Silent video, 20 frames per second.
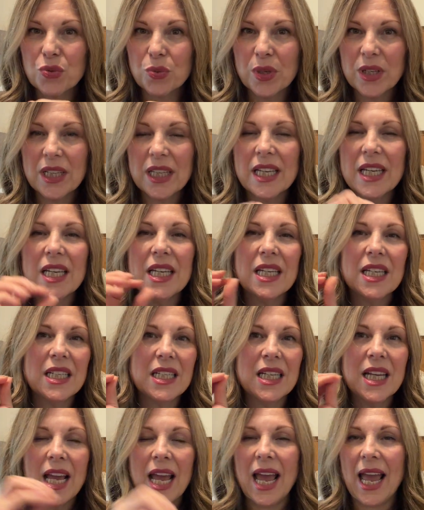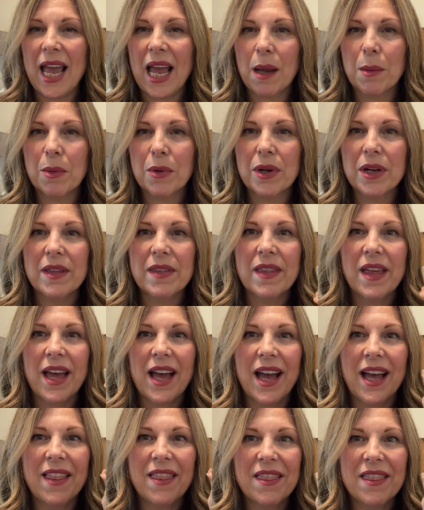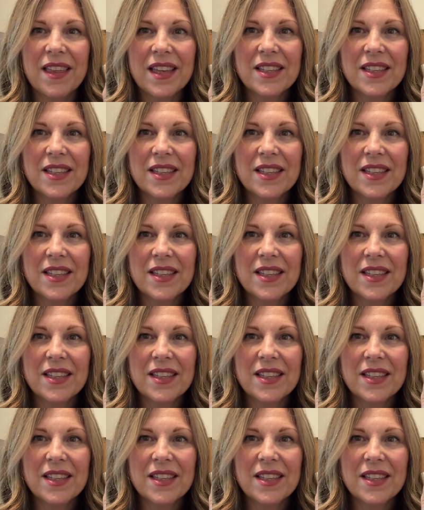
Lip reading: drill in, hammer in that.